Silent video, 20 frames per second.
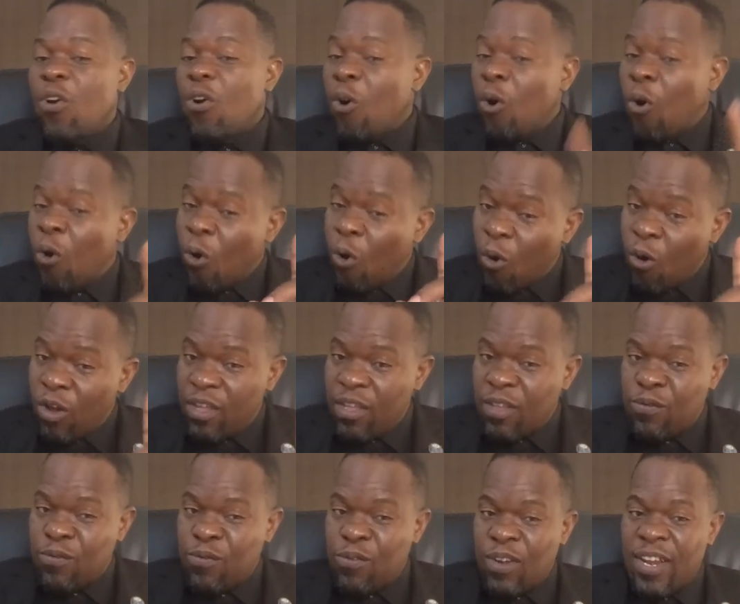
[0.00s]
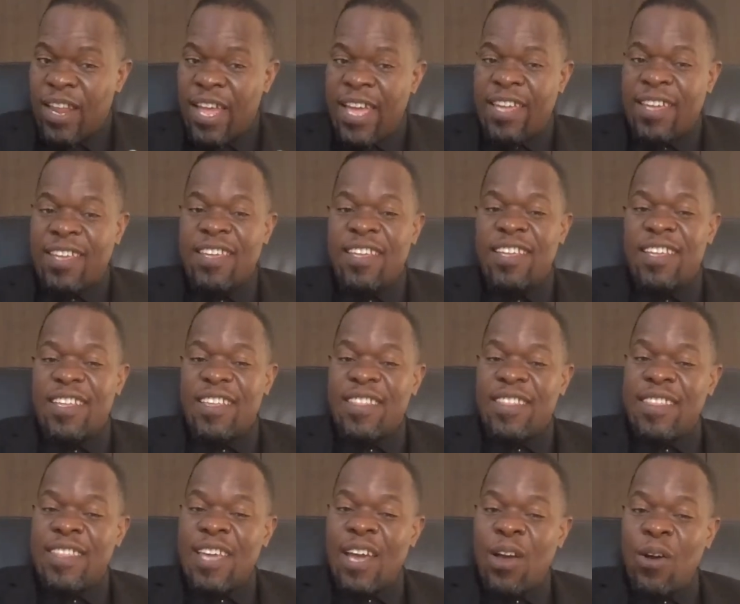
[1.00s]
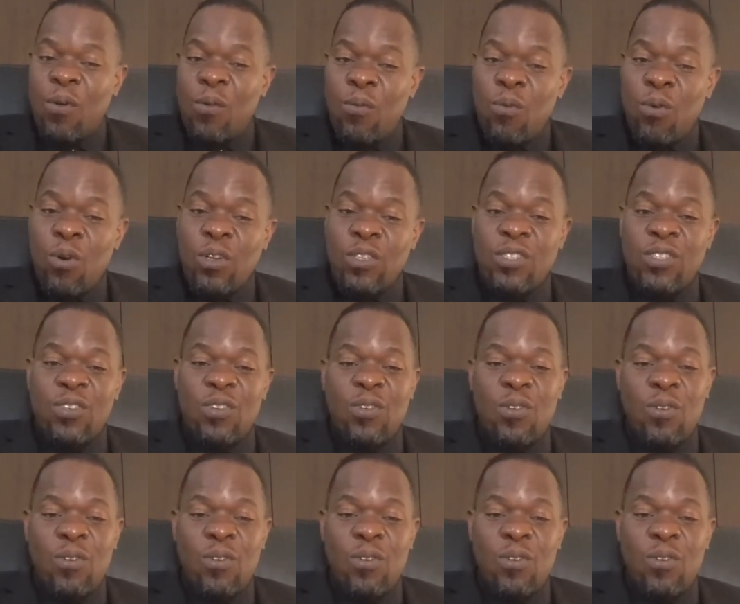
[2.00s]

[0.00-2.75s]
or if you like, their worst